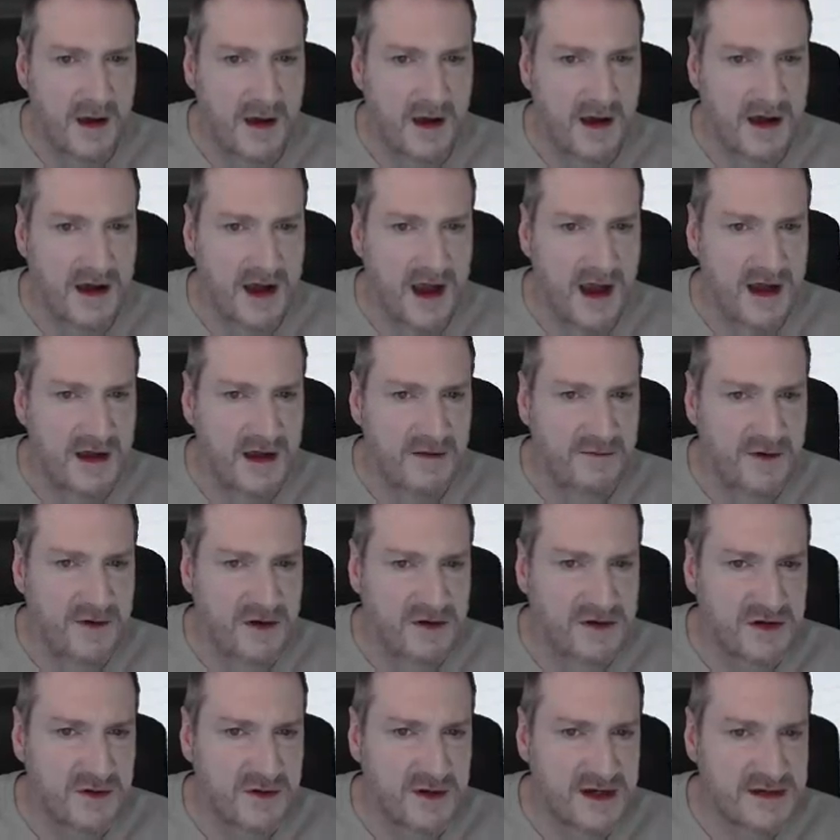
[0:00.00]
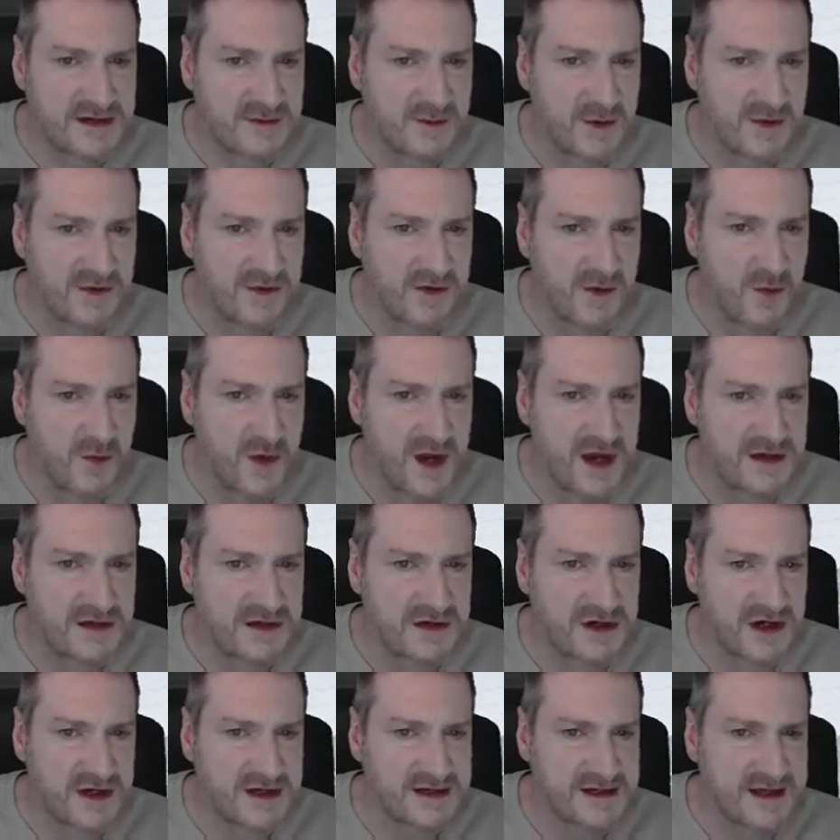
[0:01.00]
Uh, and if you do export the
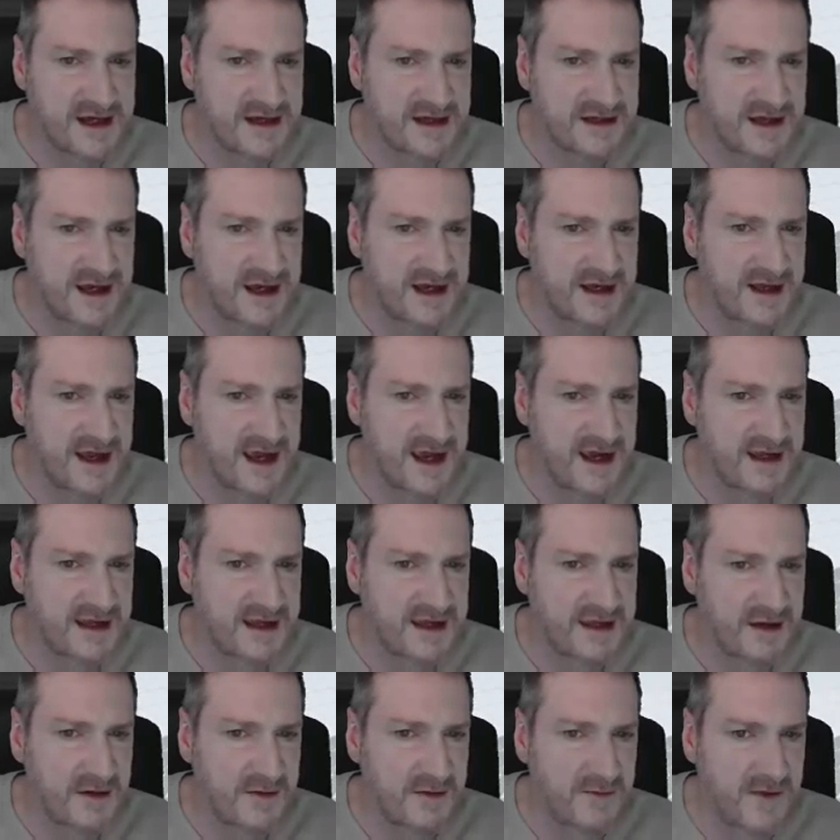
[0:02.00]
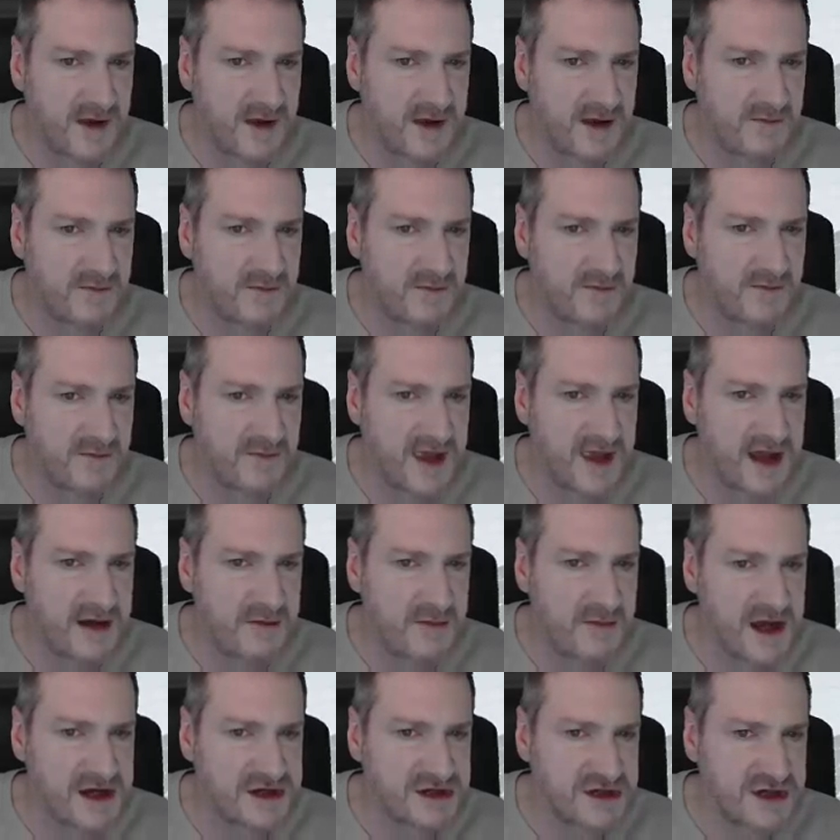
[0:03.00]
wind, you can set the length of um,
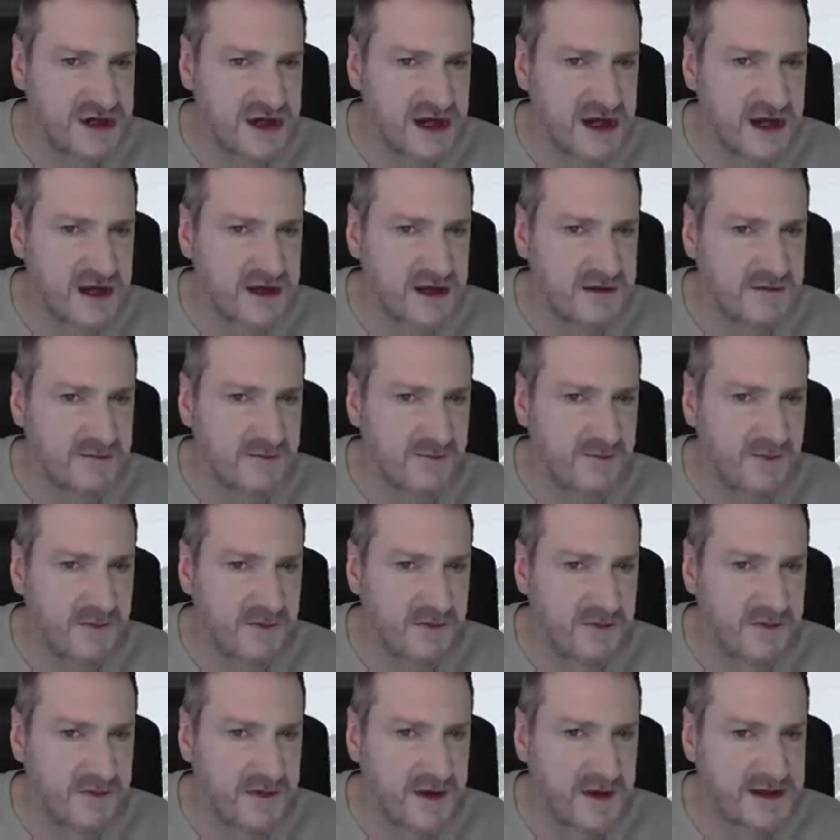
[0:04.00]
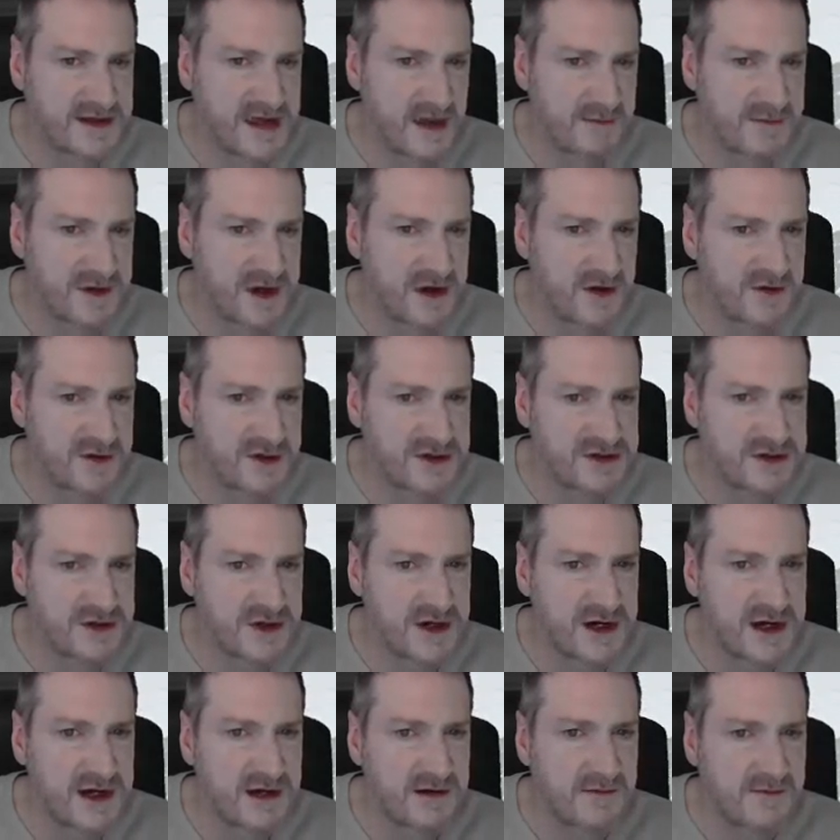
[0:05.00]
the animation here that's happening on the
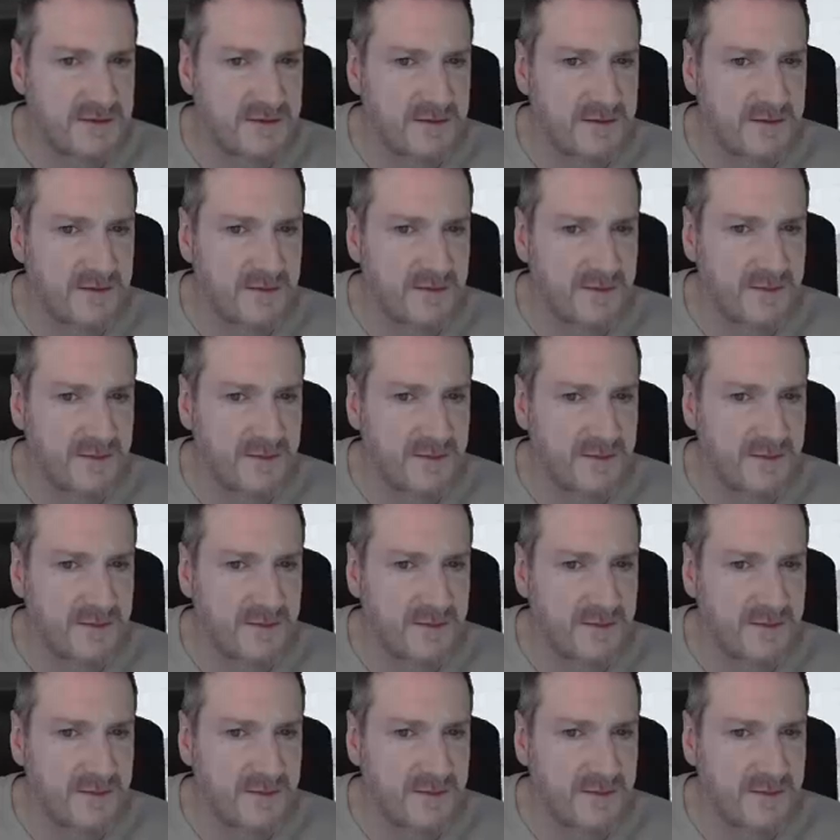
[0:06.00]
tree.